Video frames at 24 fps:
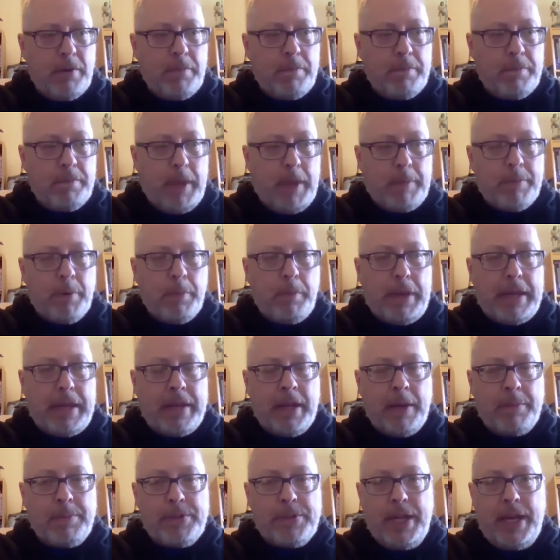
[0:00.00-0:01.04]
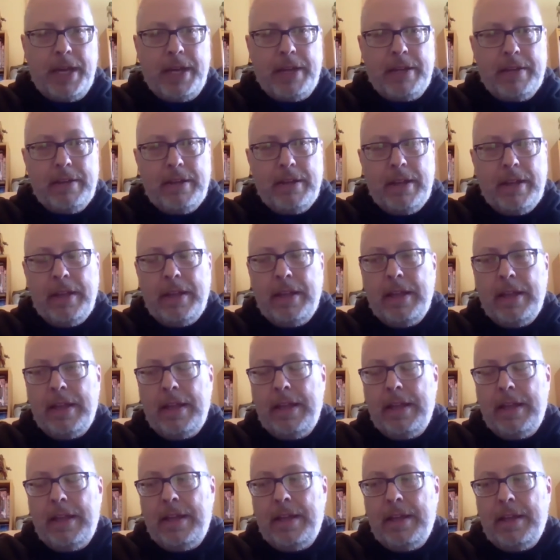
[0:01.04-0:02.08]
people being upset.
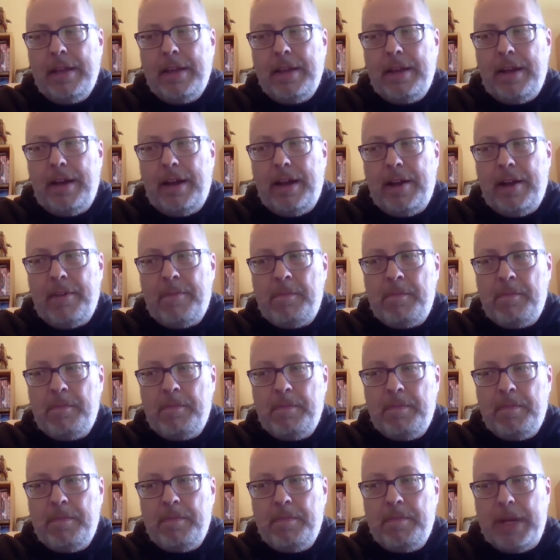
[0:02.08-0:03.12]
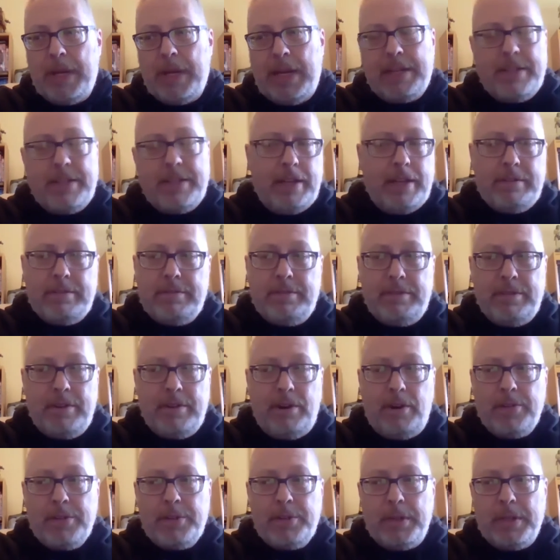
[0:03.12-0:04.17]
But I said,
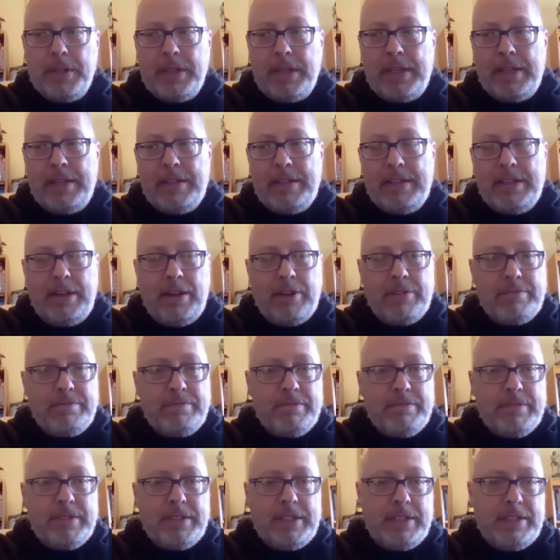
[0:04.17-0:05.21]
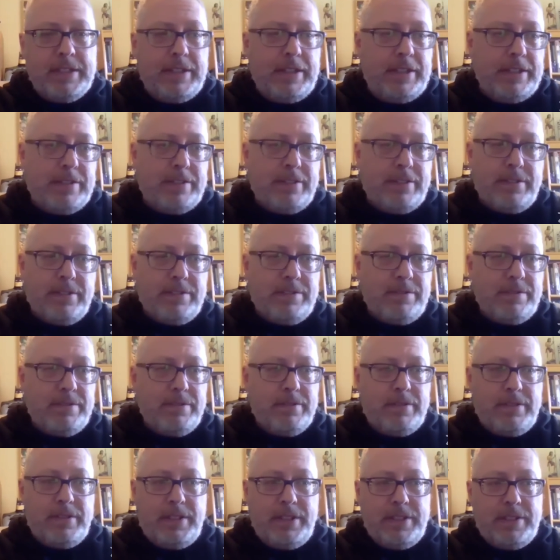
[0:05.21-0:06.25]
ultimately, it's
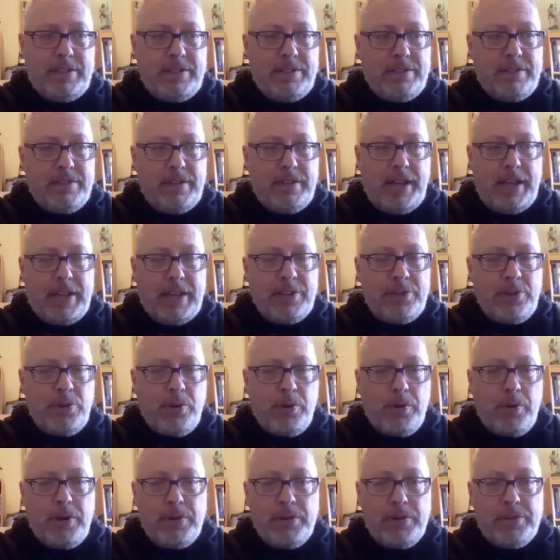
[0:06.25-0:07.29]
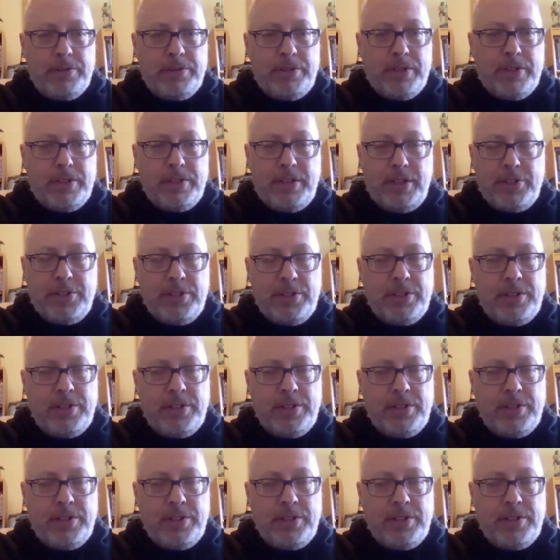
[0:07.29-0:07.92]
editorial's decision